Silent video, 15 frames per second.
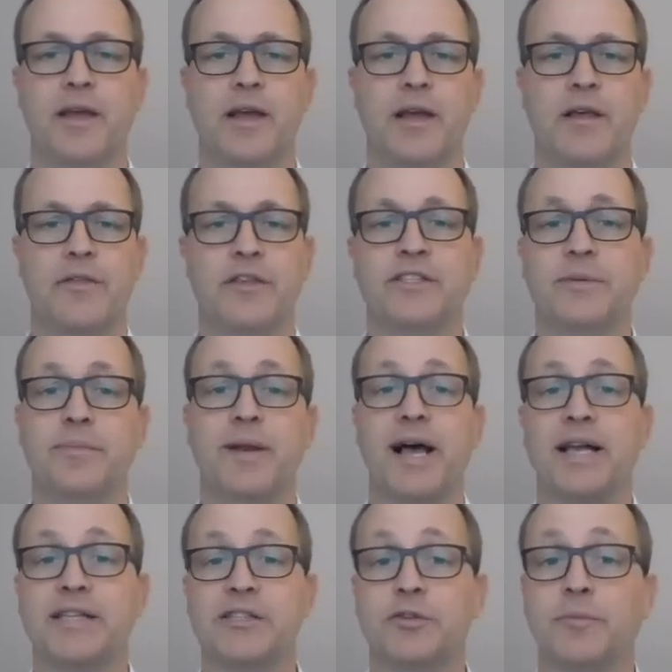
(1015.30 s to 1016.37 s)
This
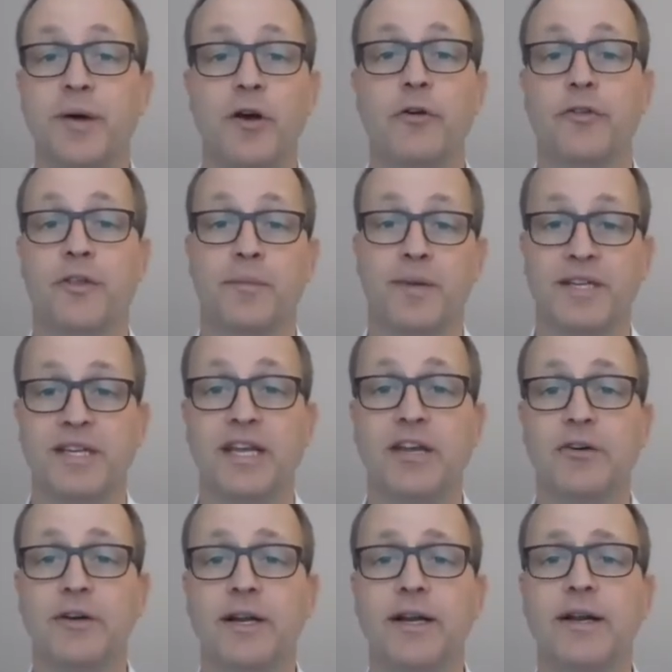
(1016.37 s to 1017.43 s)
applies to both the
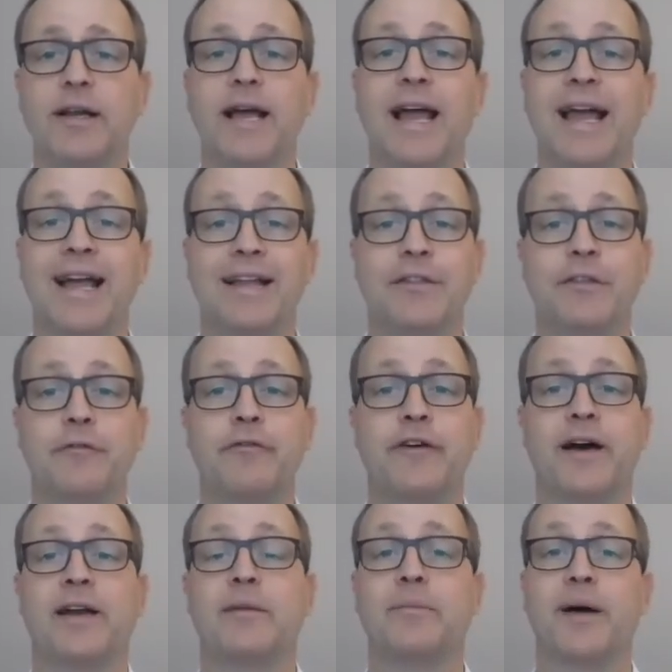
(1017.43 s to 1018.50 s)
material and the
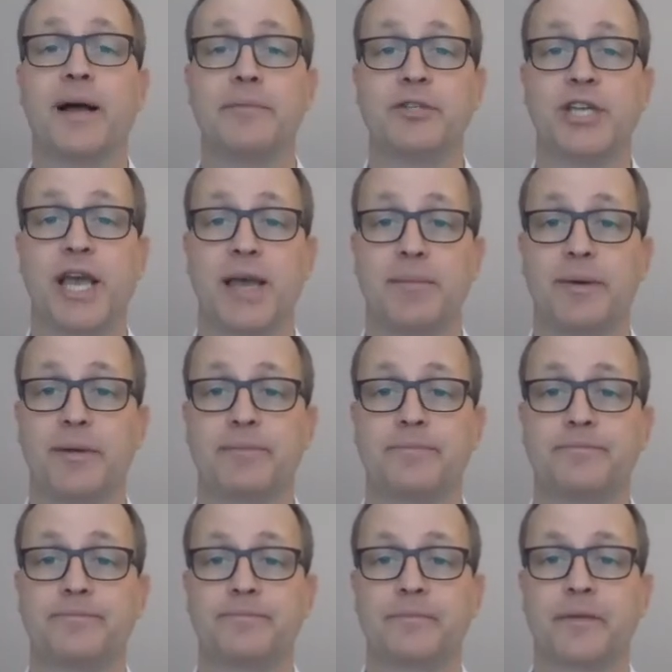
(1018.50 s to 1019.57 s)
final pipe shape.
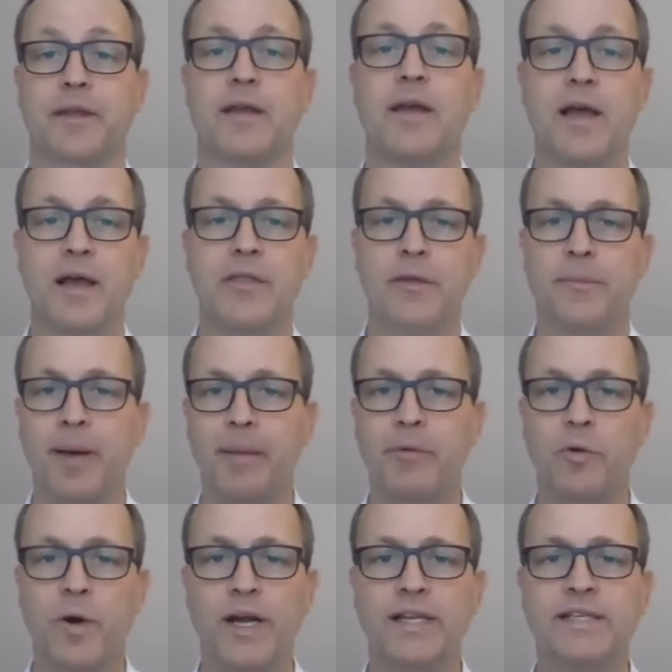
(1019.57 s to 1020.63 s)
The pipe
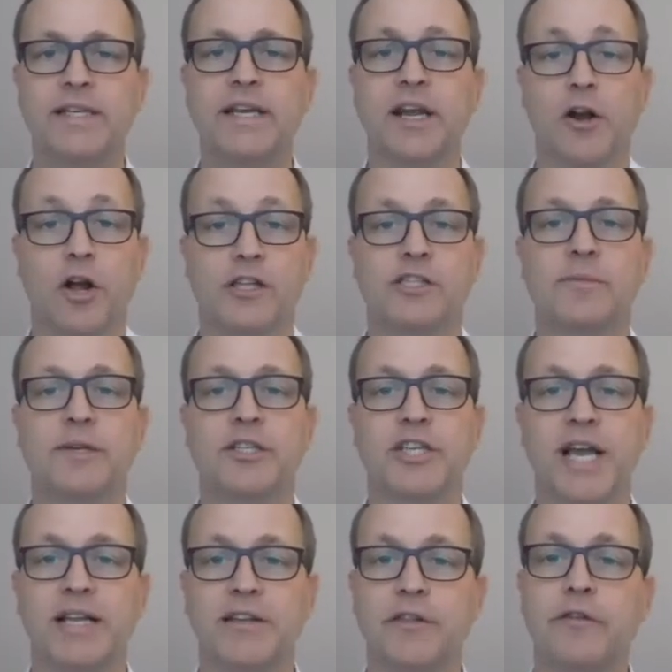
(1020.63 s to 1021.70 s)
quality can also be
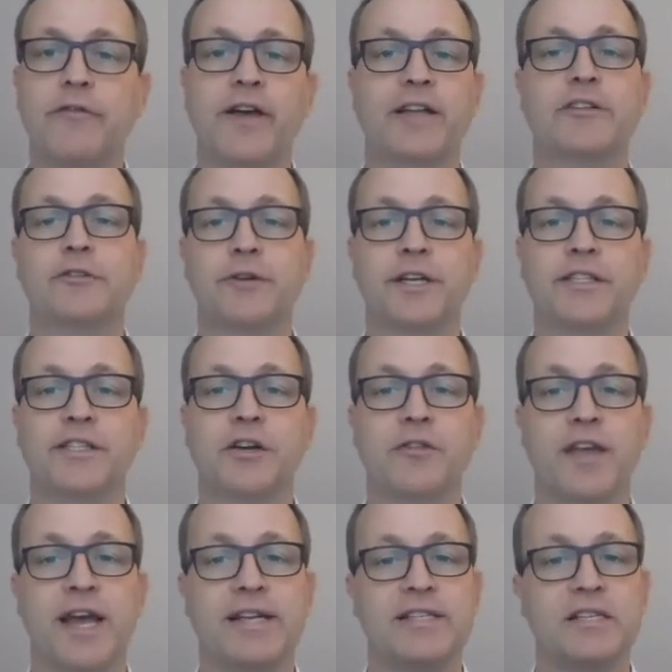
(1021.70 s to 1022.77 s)
checked in the factory so
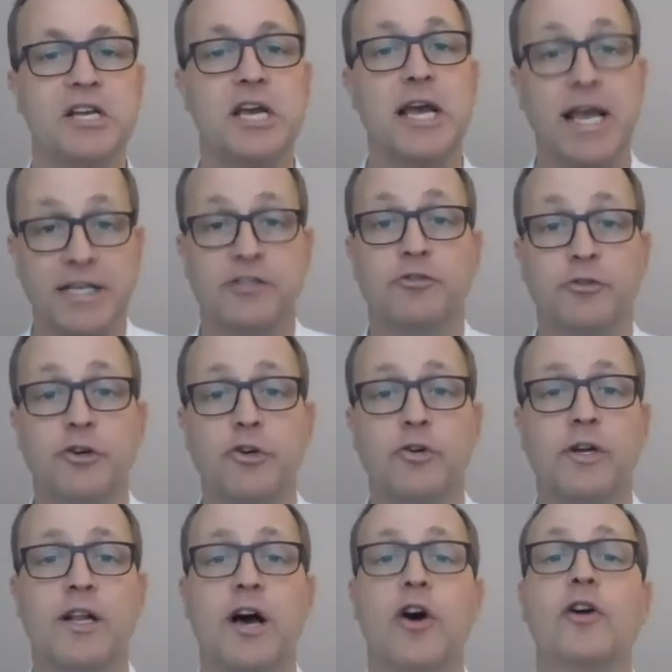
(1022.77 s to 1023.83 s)
that, as a
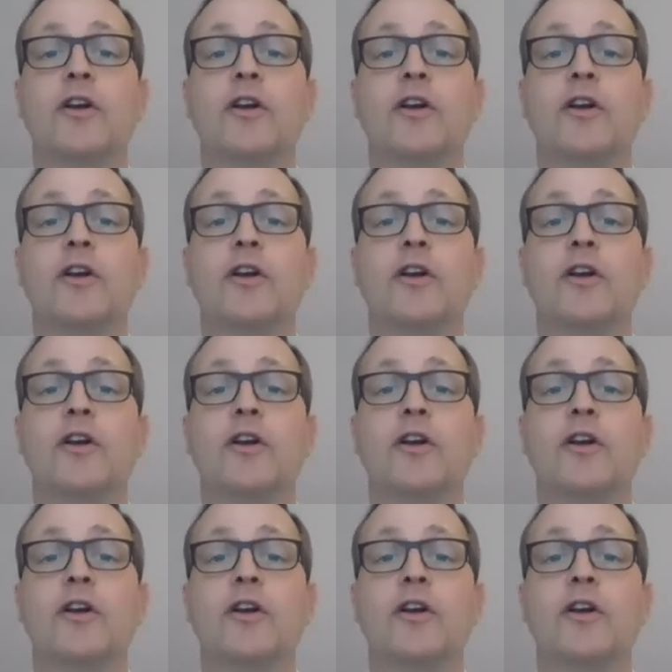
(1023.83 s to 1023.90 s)
rule, only